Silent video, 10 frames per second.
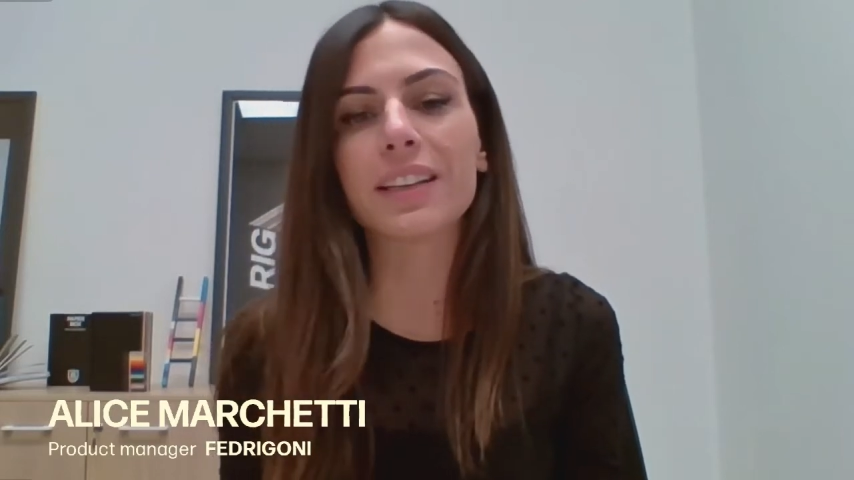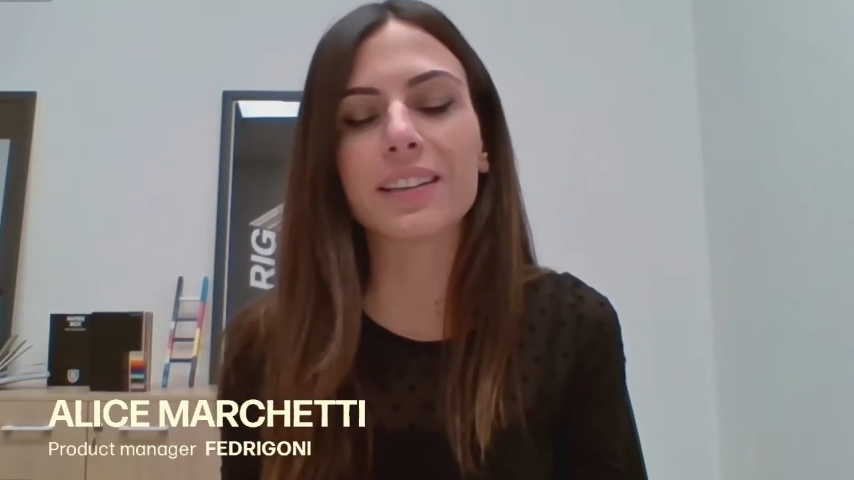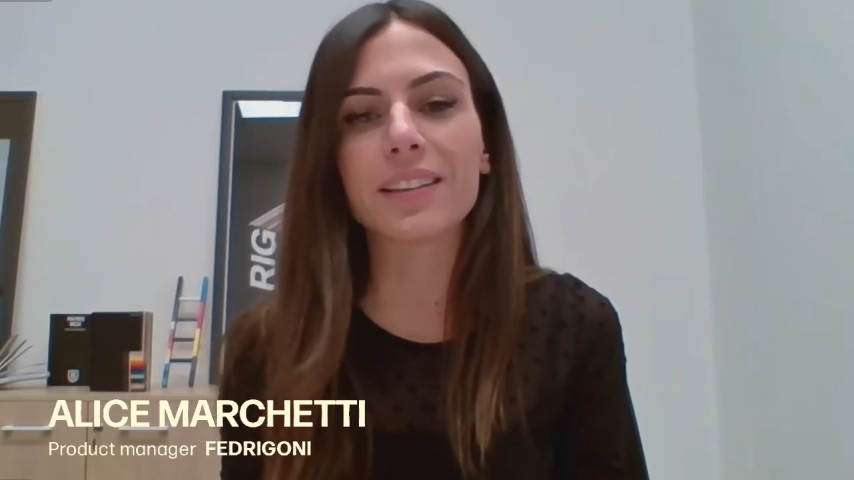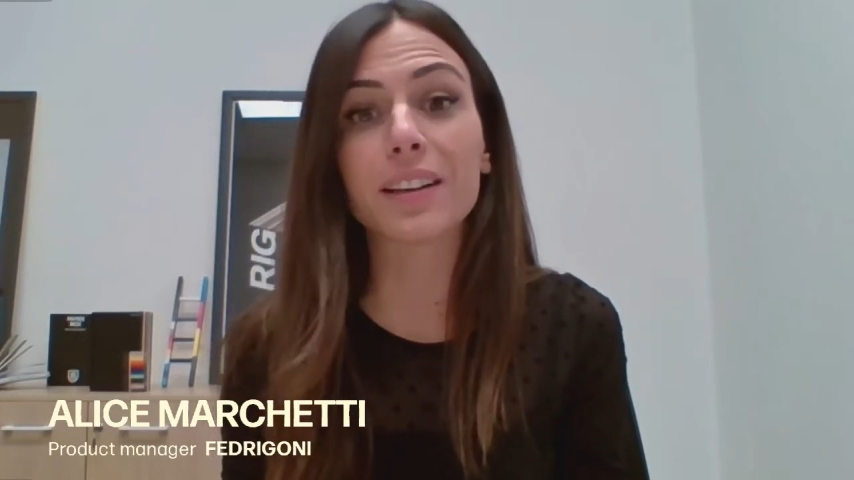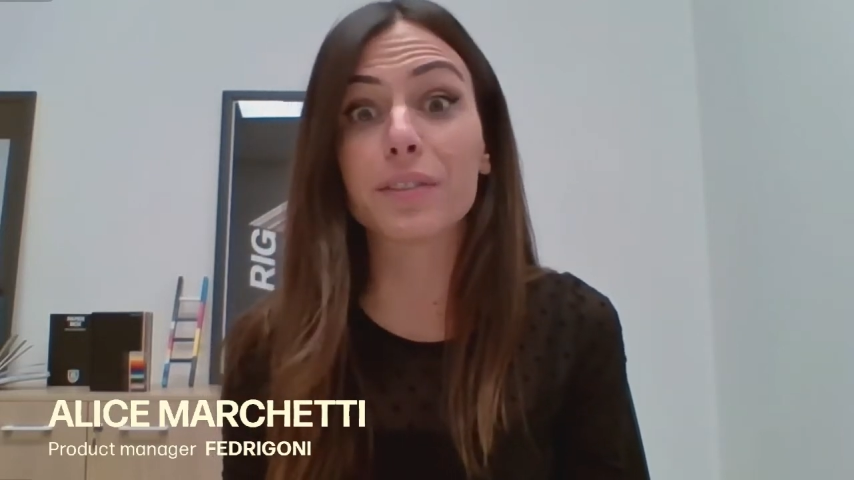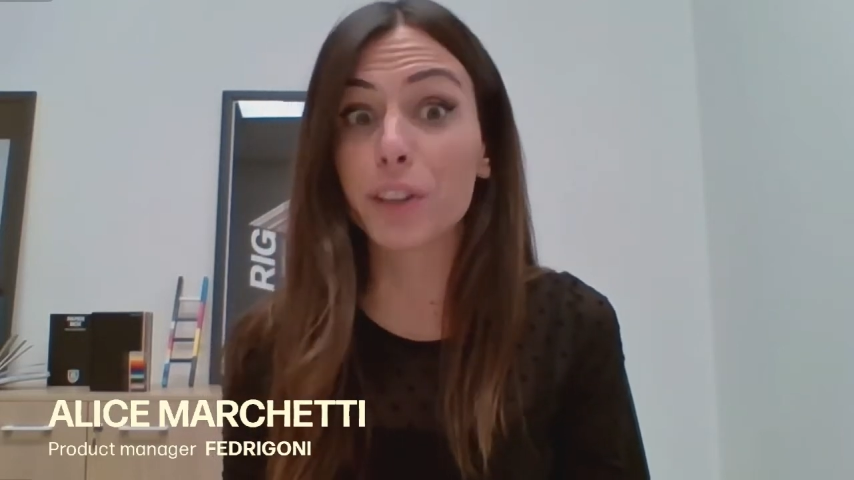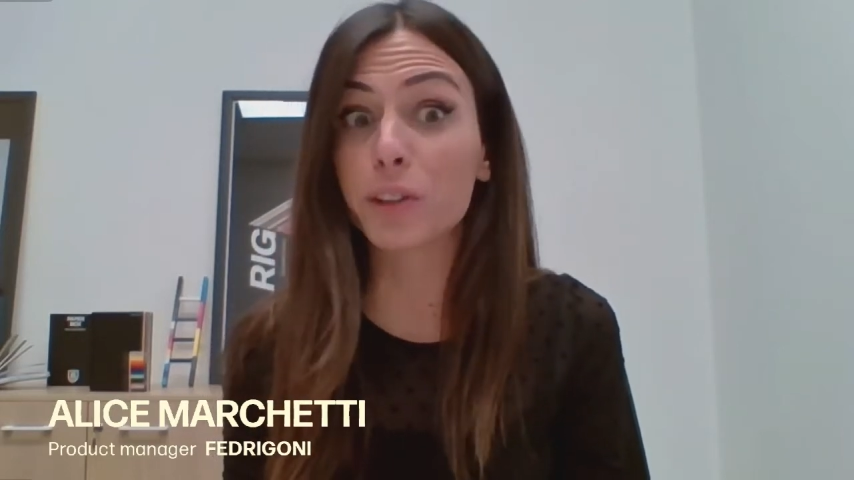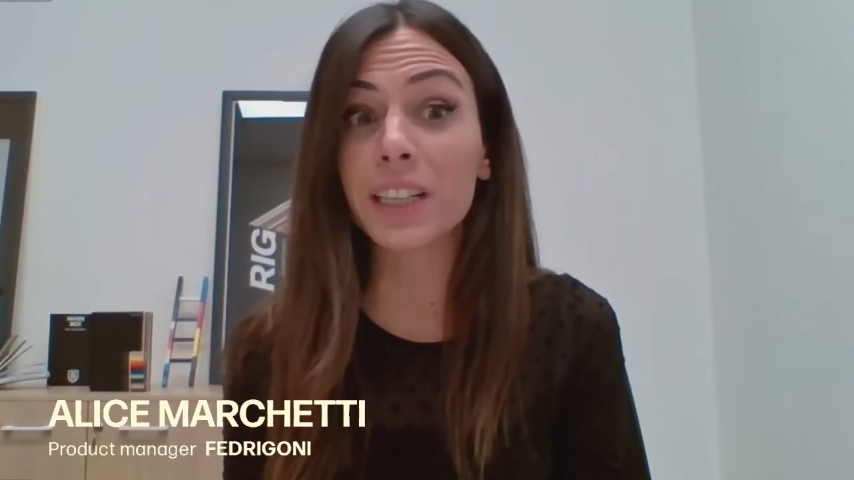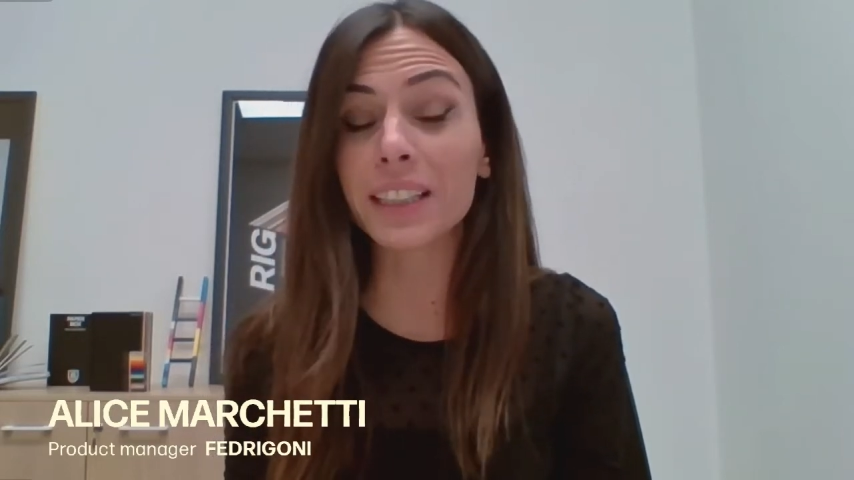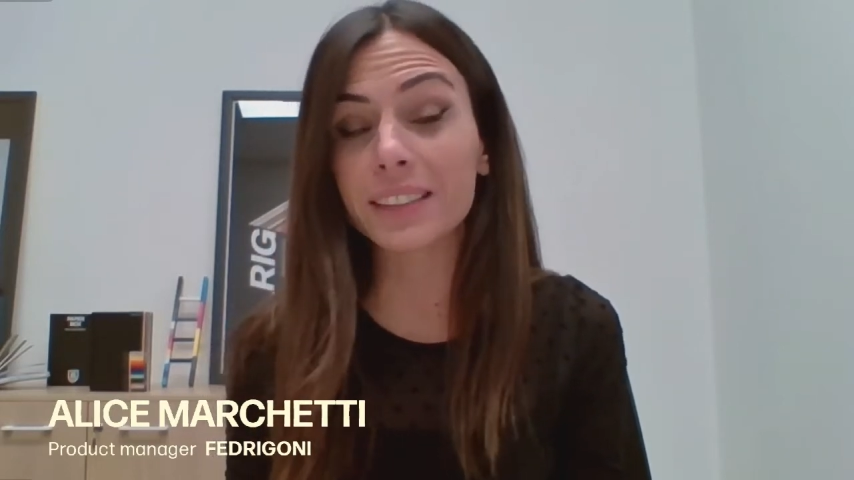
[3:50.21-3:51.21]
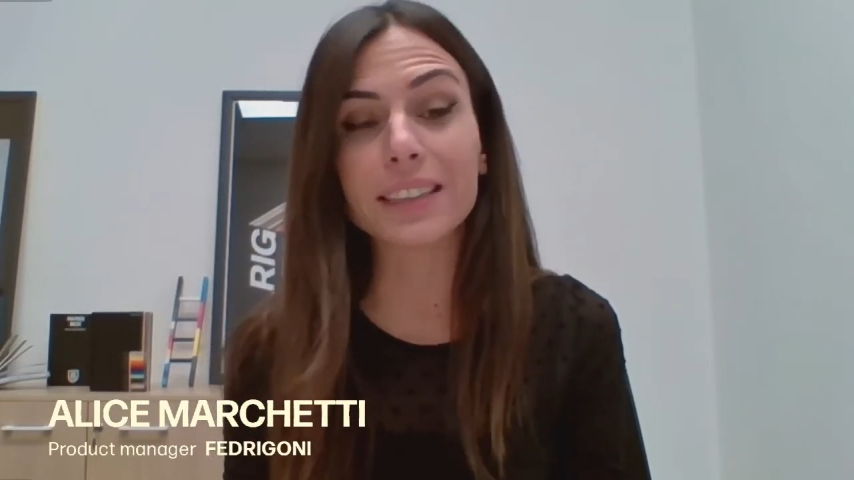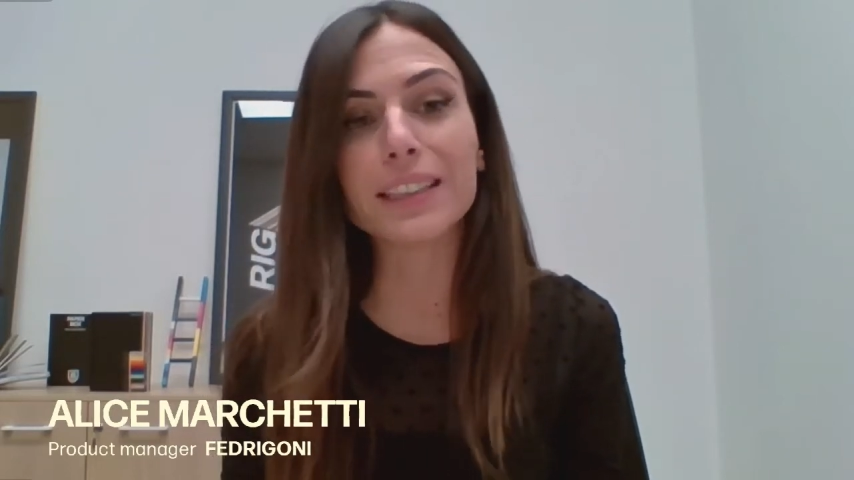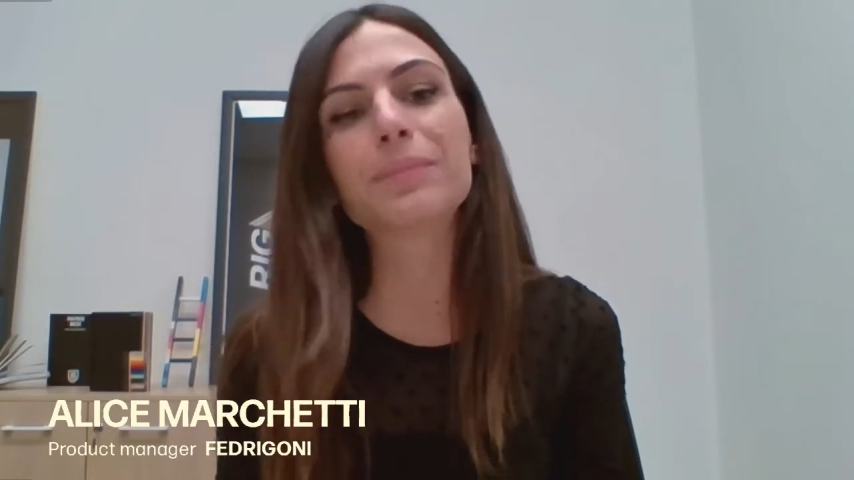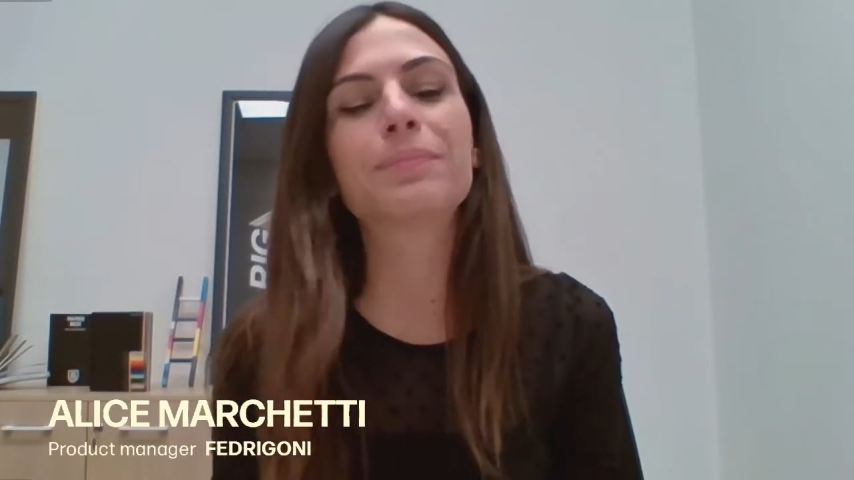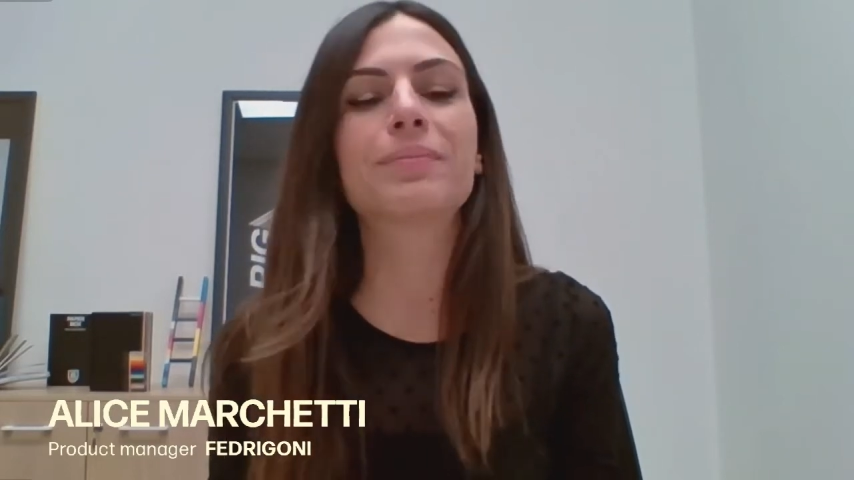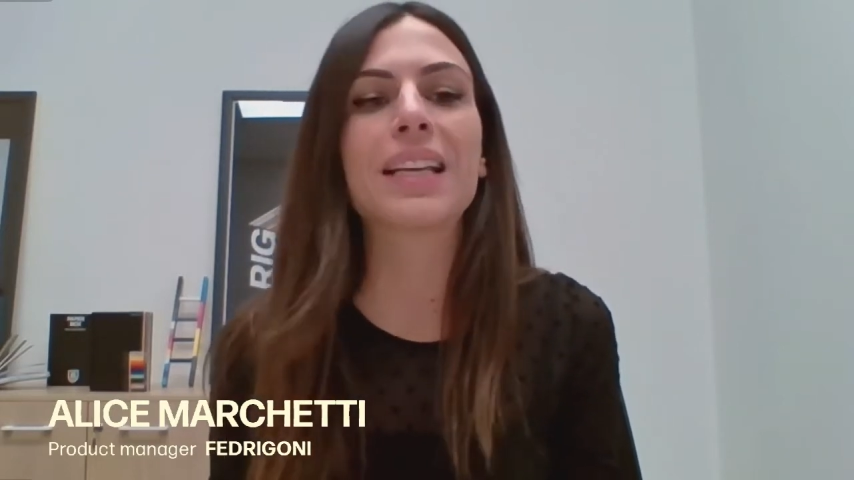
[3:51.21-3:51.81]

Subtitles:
in Verona, Italy.